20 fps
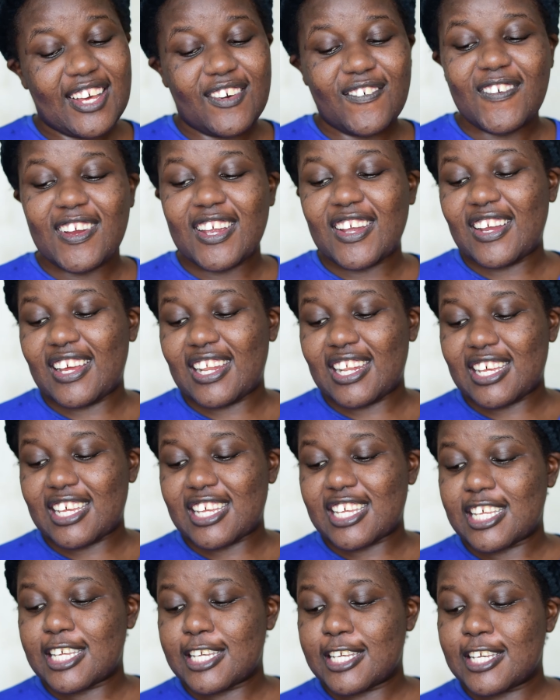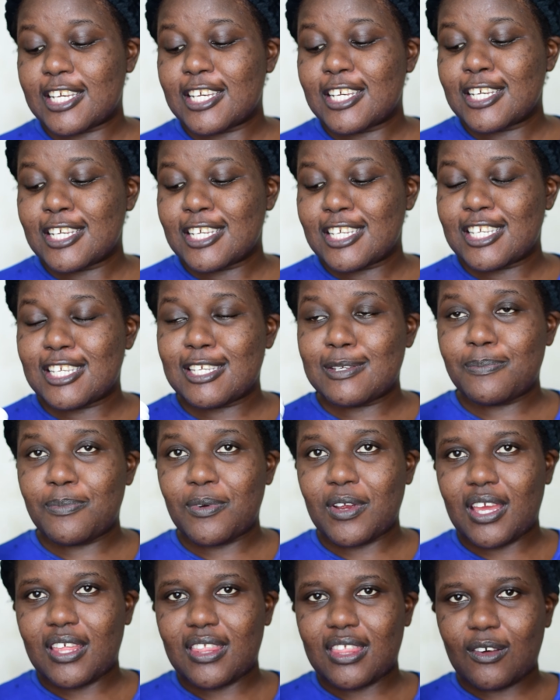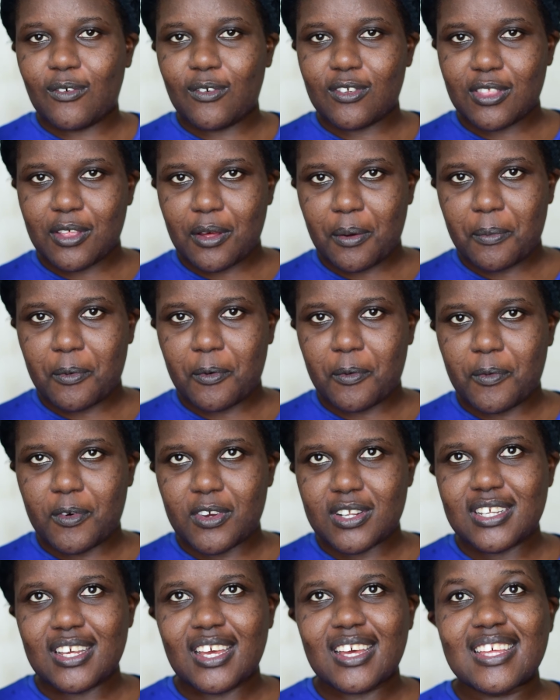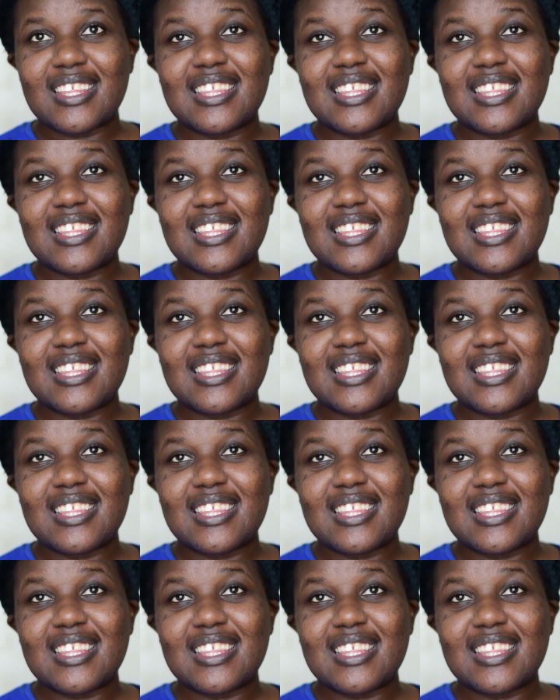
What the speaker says: We're gonna spray the thermal water.